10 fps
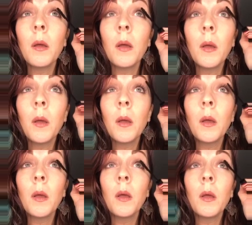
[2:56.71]

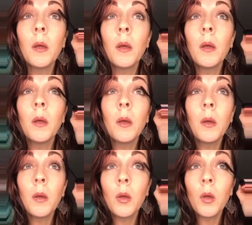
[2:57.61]

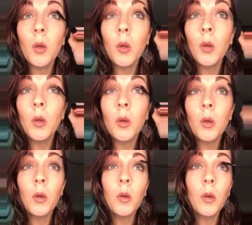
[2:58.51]

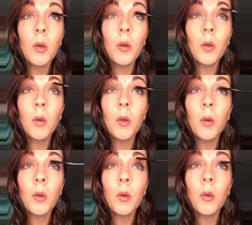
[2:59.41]

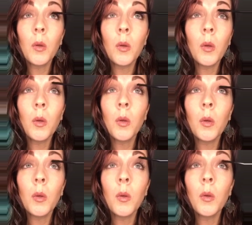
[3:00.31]

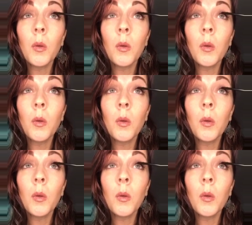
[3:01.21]
Nobody speaks.